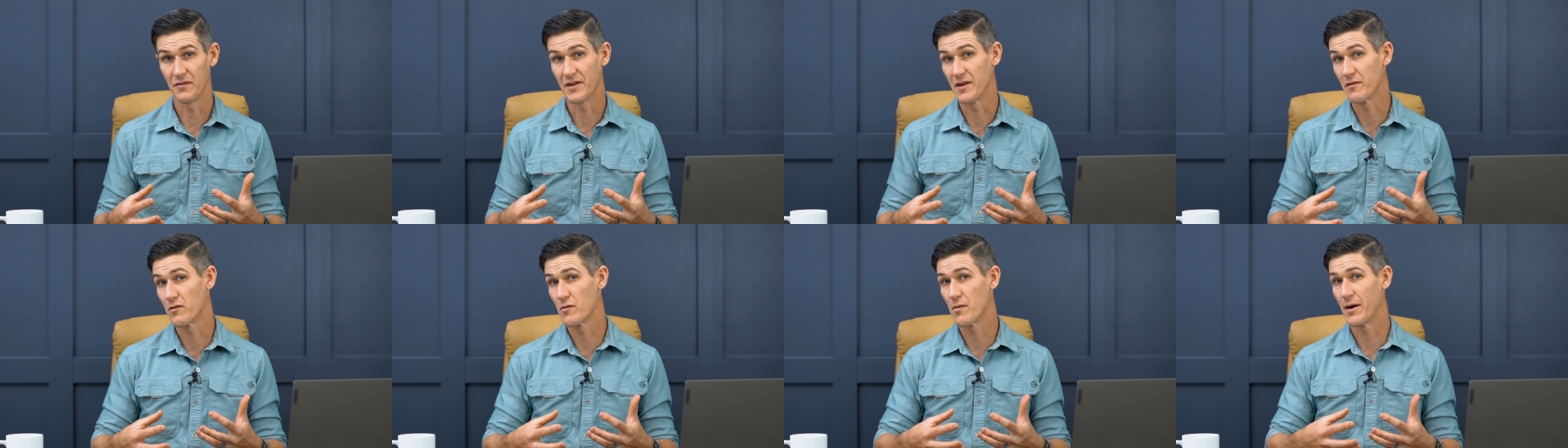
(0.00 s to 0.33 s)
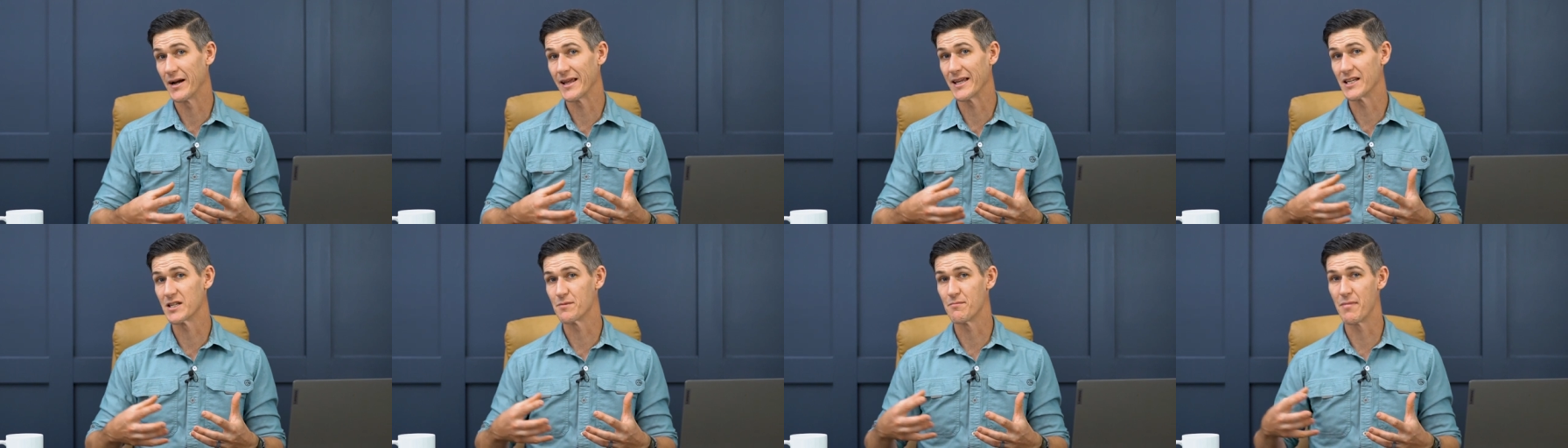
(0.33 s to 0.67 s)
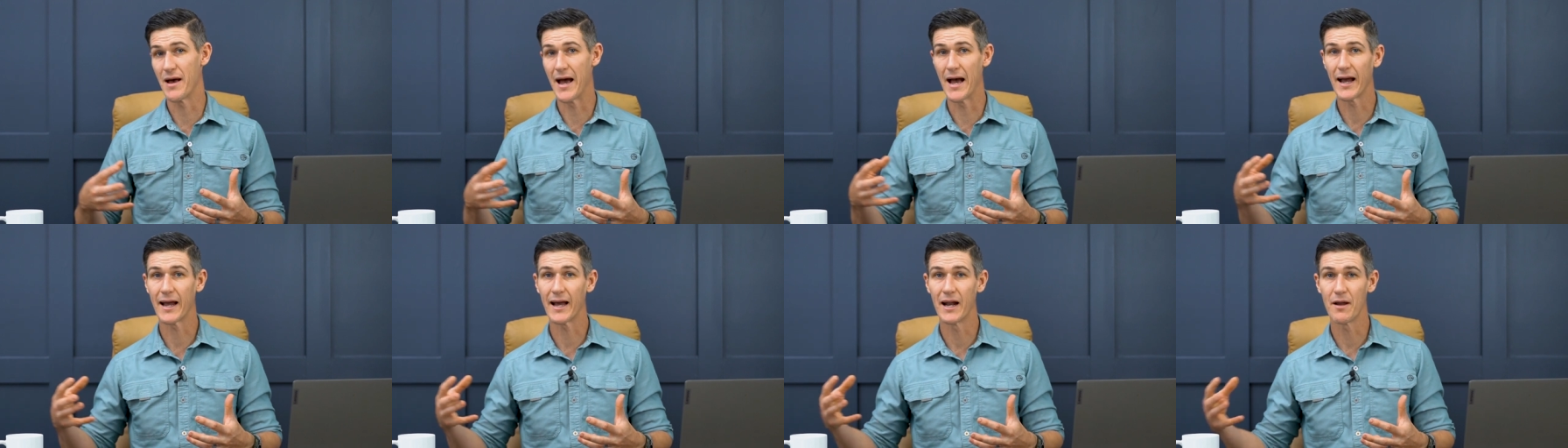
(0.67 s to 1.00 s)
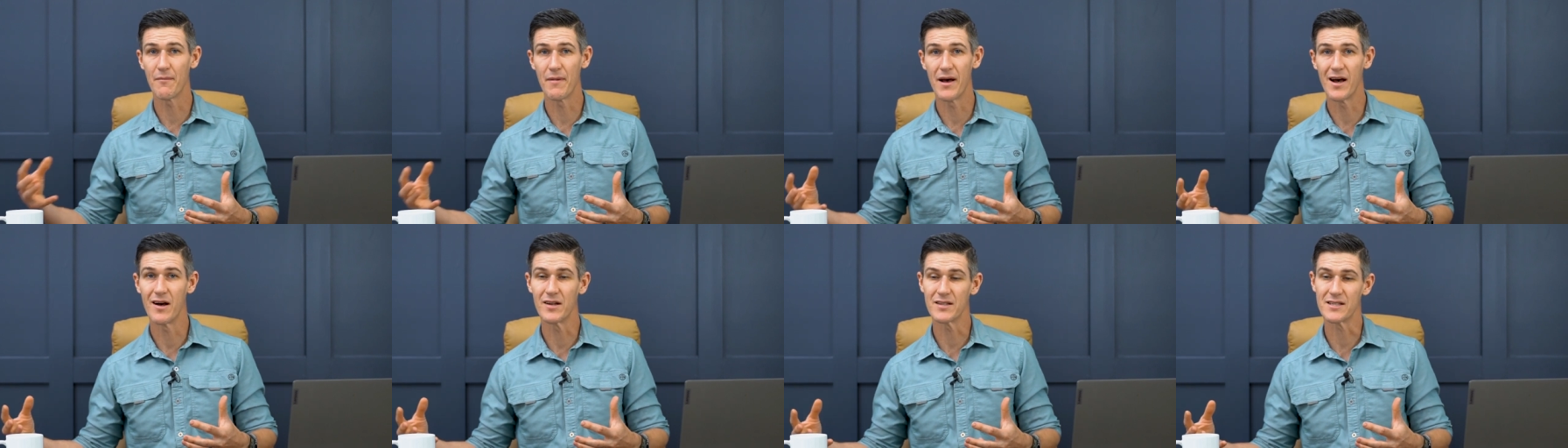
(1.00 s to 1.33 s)
and if your body gets back out of
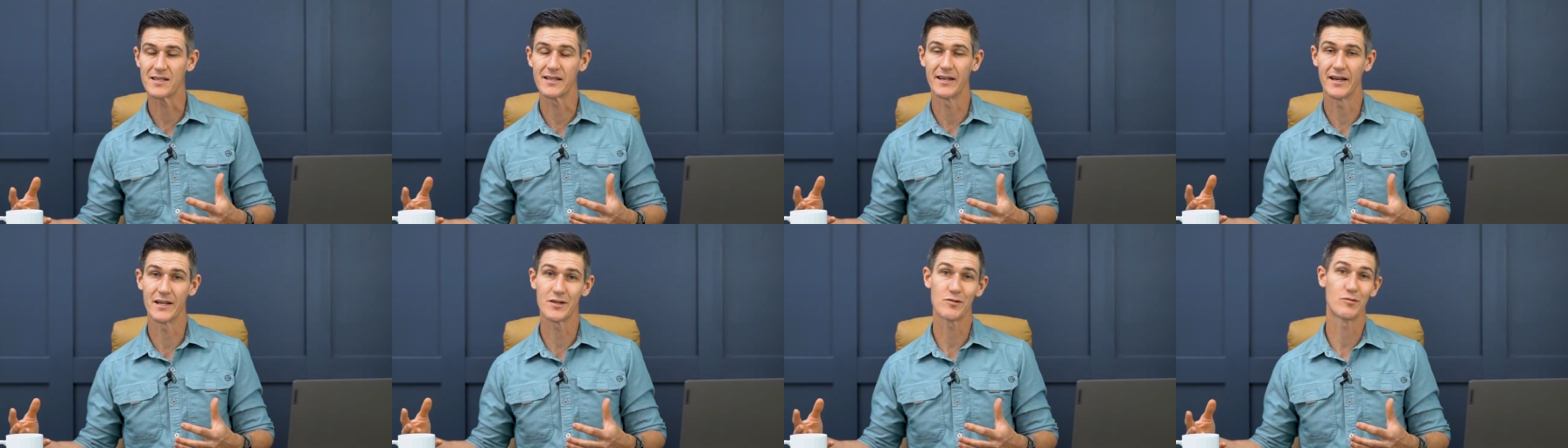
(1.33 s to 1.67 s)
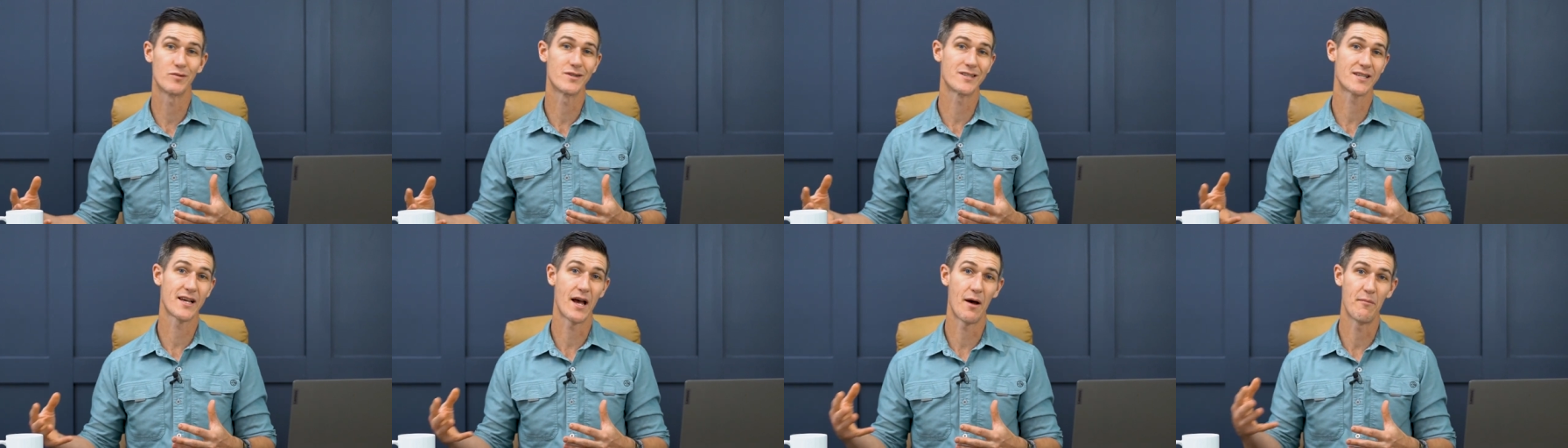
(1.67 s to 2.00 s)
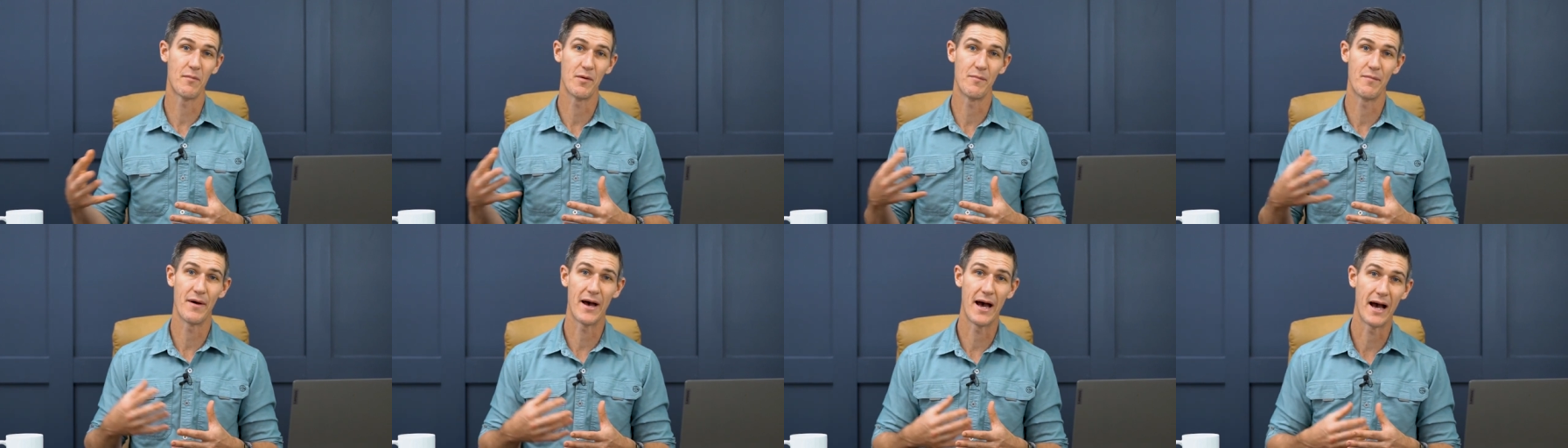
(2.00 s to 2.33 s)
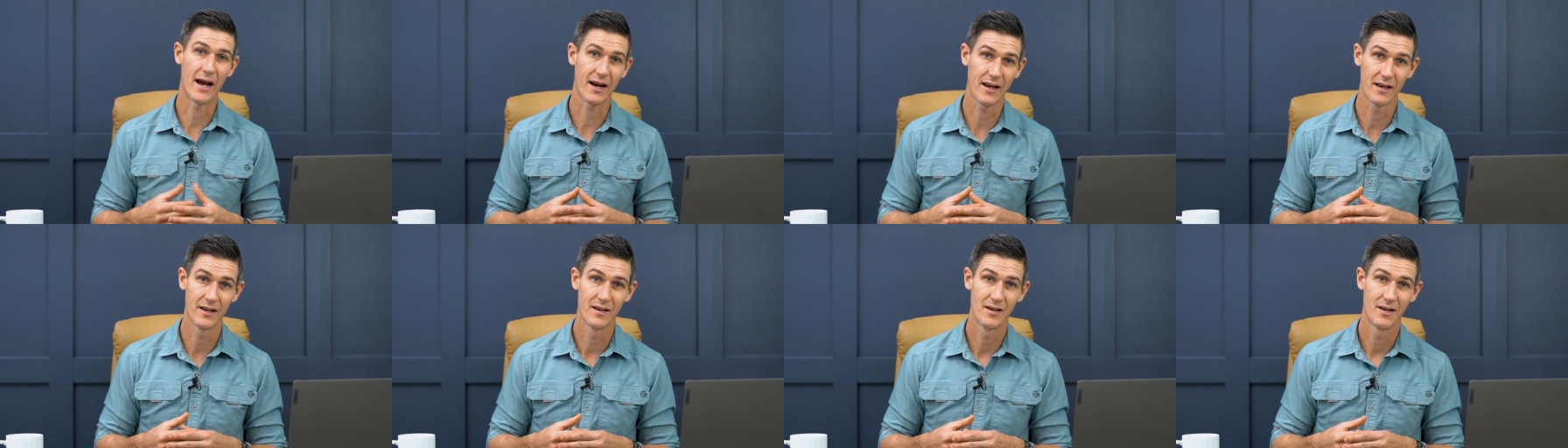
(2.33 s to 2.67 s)
balance, guess what's coming
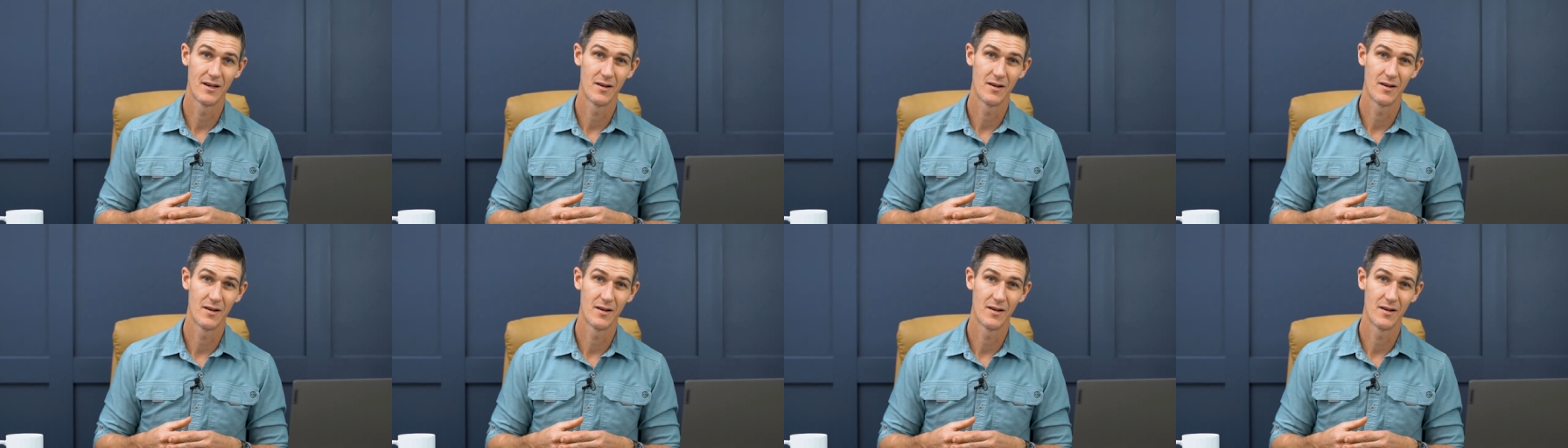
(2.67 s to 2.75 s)
back?